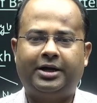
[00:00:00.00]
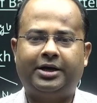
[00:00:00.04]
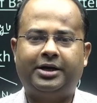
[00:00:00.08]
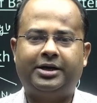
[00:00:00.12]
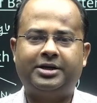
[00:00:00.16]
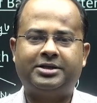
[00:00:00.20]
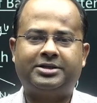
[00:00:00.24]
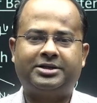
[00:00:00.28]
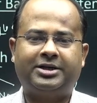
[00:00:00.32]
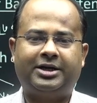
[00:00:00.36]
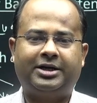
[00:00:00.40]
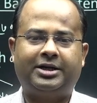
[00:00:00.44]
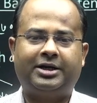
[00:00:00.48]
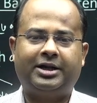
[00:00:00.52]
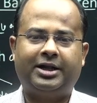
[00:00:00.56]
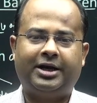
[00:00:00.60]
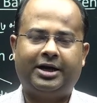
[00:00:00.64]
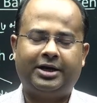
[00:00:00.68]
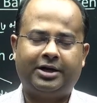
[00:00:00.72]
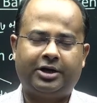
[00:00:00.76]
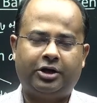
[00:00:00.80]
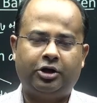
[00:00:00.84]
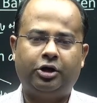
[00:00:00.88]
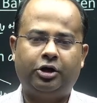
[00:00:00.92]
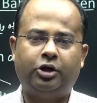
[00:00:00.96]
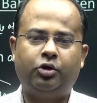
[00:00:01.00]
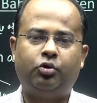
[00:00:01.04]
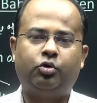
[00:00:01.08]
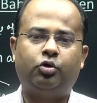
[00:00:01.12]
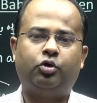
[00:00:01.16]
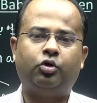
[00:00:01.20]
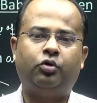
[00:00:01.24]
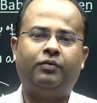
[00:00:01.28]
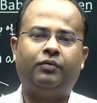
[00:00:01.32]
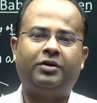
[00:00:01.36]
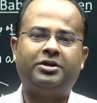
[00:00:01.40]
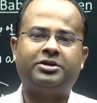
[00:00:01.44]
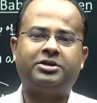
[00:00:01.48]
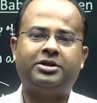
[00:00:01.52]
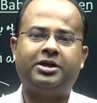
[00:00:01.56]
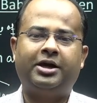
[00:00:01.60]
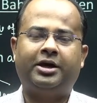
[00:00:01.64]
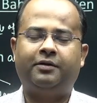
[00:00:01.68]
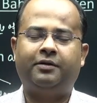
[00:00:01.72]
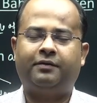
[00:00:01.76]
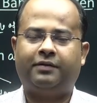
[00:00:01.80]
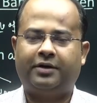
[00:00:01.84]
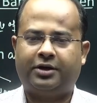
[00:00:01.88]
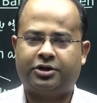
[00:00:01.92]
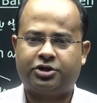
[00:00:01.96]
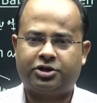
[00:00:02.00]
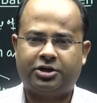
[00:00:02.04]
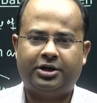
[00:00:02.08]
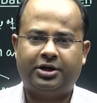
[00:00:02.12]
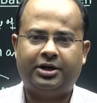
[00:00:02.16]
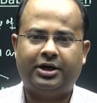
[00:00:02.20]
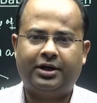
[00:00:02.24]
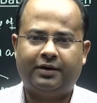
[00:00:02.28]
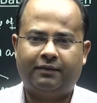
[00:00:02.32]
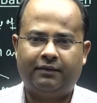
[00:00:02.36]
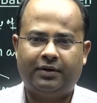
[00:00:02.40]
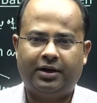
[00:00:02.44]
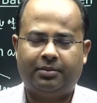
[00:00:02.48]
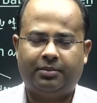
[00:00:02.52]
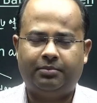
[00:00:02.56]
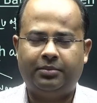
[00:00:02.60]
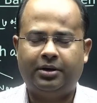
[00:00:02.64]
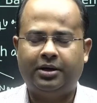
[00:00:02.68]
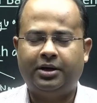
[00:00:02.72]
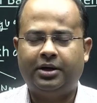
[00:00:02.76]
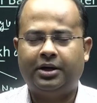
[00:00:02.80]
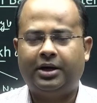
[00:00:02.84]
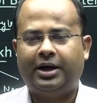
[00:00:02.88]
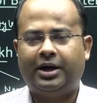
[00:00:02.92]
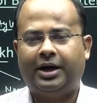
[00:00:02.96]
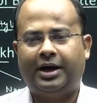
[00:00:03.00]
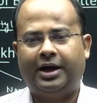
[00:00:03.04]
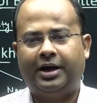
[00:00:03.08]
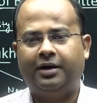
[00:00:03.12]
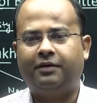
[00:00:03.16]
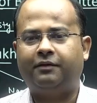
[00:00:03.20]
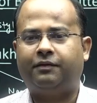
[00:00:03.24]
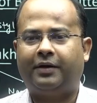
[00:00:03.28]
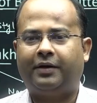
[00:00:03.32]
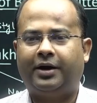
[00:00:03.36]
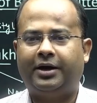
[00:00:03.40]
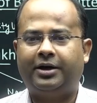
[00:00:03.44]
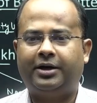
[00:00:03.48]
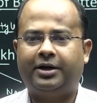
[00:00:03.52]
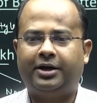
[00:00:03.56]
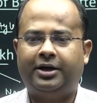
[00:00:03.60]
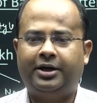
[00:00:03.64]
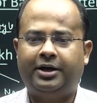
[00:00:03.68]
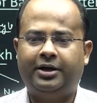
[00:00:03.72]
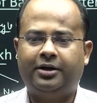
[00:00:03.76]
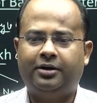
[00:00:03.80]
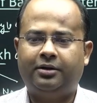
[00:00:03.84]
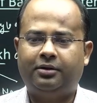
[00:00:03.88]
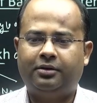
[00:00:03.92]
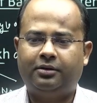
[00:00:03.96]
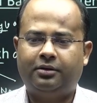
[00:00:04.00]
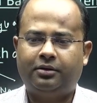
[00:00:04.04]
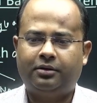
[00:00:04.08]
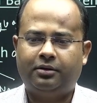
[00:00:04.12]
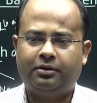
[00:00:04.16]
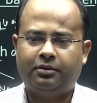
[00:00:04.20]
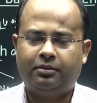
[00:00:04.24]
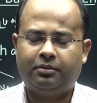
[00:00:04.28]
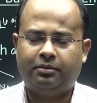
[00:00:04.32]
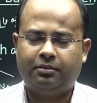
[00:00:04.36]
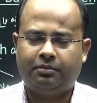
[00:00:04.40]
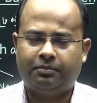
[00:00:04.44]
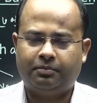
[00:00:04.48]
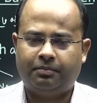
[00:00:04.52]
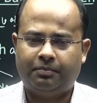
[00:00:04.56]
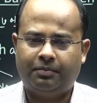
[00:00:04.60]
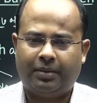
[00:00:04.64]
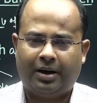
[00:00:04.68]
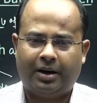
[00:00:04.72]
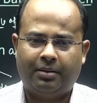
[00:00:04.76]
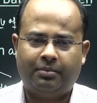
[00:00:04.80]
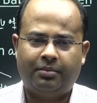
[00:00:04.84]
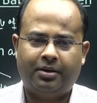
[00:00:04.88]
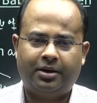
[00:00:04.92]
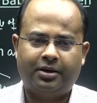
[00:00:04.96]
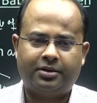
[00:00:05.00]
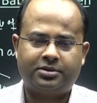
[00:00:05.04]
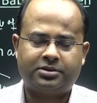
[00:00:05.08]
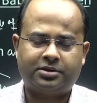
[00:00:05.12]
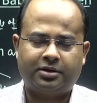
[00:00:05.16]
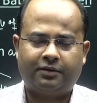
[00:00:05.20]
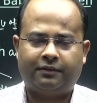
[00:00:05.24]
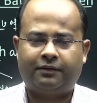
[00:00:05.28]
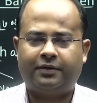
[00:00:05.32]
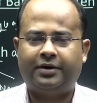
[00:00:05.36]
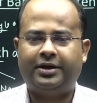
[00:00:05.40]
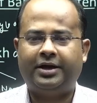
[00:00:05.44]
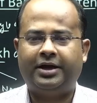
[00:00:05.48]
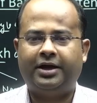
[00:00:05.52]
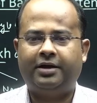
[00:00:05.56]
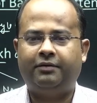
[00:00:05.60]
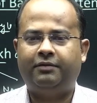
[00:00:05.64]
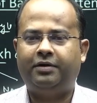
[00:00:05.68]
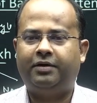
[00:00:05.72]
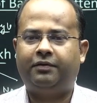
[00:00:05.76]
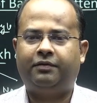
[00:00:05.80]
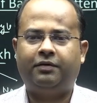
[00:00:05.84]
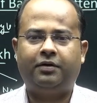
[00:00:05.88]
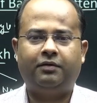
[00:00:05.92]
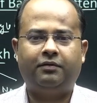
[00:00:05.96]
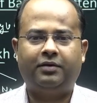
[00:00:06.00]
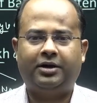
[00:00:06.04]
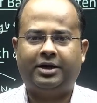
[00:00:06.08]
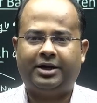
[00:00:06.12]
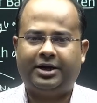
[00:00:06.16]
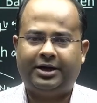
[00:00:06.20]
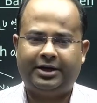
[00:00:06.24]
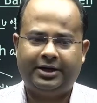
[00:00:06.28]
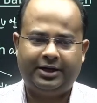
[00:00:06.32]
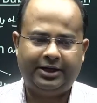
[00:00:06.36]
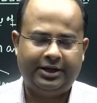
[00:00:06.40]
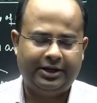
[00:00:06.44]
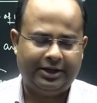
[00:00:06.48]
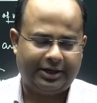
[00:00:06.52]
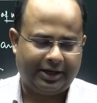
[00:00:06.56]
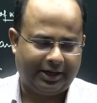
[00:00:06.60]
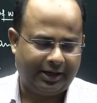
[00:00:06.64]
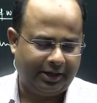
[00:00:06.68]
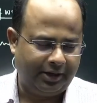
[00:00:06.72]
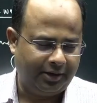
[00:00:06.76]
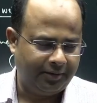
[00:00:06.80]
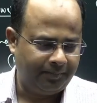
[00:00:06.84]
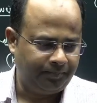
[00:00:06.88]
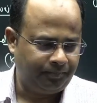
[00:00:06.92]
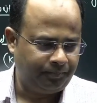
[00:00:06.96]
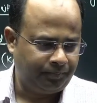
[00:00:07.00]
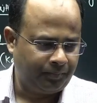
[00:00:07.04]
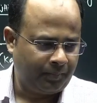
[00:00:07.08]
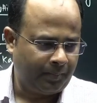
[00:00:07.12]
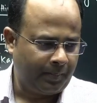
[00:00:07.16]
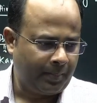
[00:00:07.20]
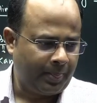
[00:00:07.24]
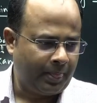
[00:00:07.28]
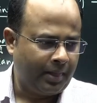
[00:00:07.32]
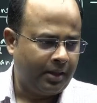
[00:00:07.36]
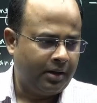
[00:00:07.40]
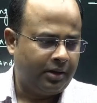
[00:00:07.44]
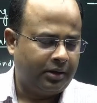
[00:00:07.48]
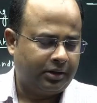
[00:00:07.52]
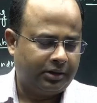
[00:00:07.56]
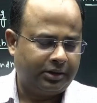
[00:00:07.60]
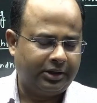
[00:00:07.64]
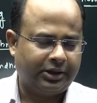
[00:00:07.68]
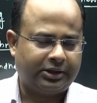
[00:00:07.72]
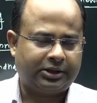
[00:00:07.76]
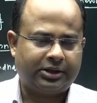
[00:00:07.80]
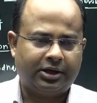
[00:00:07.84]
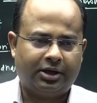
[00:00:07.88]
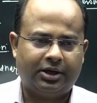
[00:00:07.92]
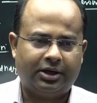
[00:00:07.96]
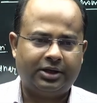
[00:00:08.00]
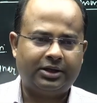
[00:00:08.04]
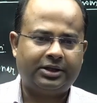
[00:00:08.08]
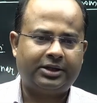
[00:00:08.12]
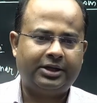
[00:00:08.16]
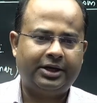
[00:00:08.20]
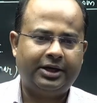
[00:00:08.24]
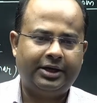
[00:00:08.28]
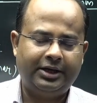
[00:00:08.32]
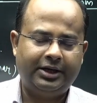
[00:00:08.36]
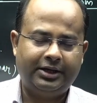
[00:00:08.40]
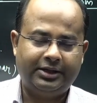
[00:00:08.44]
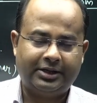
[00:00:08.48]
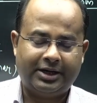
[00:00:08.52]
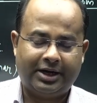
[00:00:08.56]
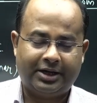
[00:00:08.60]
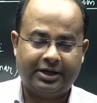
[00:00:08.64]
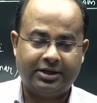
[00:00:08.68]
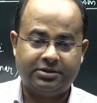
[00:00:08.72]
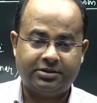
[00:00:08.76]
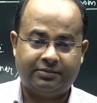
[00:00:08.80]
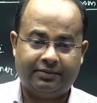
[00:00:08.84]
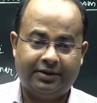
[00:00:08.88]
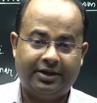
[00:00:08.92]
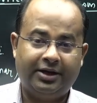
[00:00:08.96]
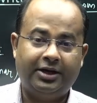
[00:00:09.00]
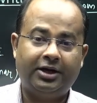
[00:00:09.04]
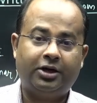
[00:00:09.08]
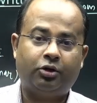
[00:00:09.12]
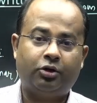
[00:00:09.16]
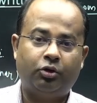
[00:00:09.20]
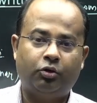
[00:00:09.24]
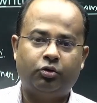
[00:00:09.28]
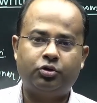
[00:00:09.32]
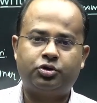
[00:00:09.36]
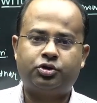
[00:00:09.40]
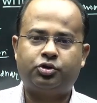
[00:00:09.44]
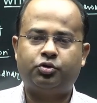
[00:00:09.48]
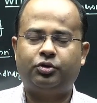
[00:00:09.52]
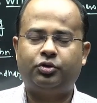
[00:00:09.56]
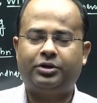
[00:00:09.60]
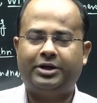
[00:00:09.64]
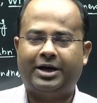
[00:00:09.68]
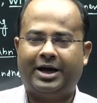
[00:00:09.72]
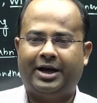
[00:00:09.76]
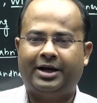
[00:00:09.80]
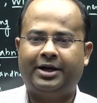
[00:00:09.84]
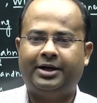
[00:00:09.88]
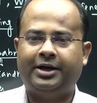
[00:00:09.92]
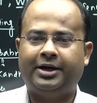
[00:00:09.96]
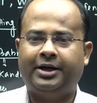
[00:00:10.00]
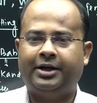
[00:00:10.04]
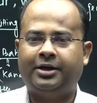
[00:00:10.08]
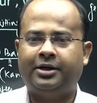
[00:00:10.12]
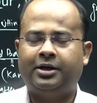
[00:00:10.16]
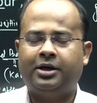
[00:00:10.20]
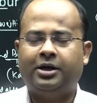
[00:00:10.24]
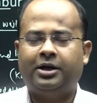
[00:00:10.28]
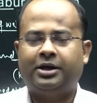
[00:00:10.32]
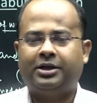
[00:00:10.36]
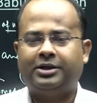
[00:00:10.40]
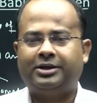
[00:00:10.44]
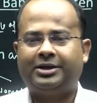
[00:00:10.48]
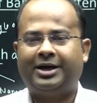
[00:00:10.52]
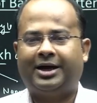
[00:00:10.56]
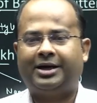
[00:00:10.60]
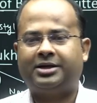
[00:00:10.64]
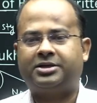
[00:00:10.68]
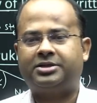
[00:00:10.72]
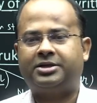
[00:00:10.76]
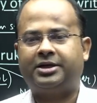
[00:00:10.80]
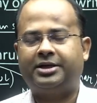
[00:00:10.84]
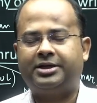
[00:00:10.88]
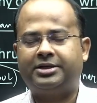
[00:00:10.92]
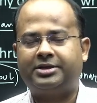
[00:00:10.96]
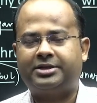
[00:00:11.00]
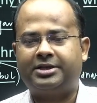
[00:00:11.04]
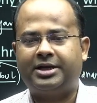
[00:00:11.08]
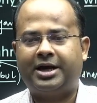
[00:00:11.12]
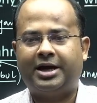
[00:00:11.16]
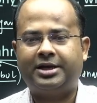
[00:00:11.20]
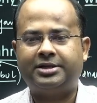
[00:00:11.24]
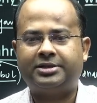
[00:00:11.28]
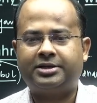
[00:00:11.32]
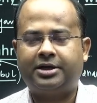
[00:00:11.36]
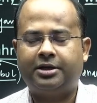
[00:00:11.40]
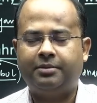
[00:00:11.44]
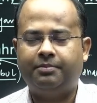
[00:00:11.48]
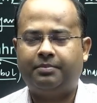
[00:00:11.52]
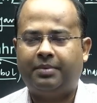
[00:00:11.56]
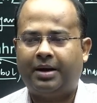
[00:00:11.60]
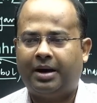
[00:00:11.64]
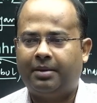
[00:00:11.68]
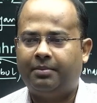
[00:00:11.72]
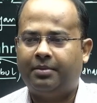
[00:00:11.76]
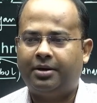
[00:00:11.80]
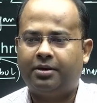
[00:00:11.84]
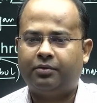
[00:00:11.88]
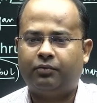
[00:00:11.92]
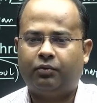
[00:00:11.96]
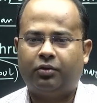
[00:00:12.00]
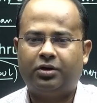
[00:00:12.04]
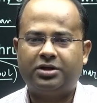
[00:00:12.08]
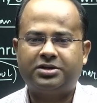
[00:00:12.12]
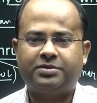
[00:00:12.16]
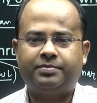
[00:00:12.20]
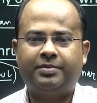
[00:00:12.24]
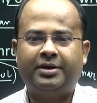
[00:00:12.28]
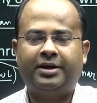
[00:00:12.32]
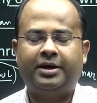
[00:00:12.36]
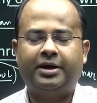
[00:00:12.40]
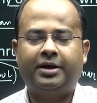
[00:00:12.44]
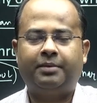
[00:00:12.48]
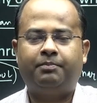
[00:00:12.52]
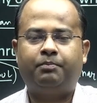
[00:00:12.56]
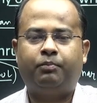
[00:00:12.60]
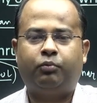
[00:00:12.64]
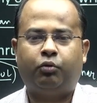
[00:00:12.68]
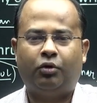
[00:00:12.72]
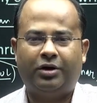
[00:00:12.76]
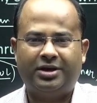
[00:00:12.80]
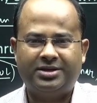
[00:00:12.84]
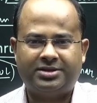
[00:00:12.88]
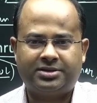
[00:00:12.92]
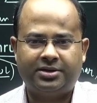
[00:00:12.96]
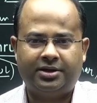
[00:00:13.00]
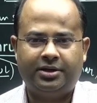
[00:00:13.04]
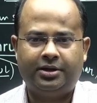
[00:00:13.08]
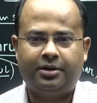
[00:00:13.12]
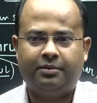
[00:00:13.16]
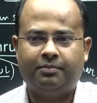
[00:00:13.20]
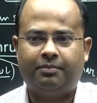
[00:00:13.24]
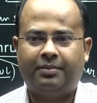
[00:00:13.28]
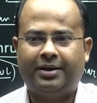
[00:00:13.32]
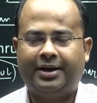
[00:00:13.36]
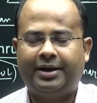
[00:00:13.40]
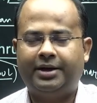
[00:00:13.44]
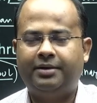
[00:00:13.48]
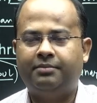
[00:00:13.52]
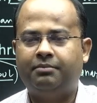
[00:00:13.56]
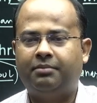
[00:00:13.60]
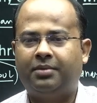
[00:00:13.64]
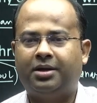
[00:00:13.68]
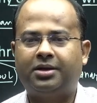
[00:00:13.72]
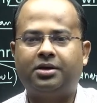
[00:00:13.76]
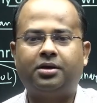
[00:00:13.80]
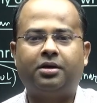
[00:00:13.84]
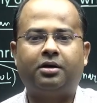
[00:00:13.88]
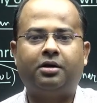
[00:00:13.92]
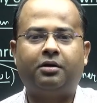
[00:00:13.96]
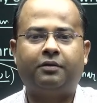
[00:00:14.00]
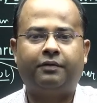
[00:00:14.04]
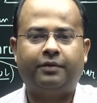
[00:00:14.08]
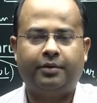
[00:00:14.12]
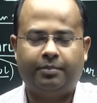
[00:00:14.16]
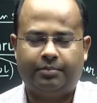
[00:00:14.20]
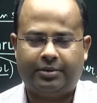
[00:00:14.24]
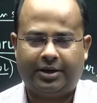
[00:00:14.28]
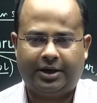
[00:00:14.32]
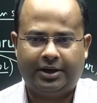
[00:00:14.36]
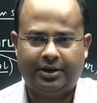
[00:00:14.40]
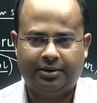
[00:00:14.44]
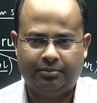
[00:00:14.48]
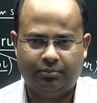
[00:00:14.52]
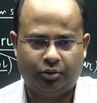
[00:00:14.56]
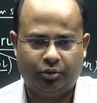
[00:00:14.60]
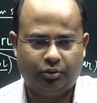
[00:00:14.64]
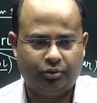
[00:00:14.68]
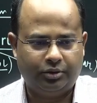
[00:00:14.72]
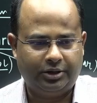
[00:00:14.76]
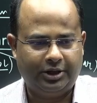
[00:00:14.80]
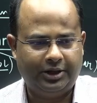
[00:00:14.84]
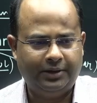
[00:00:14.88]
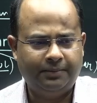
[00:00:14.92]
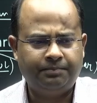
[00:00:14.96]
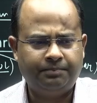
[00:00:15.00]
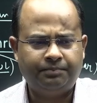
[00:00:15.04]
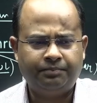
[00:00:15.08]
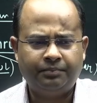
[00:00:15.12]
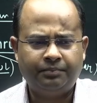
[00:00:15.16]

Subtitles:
it is said that due to which the infection developed, and finally Babur suffered heavy fever and he died. The third theory that is very close to reality, that says that Babur was being poisoned by mother of Ibrahim Lodi,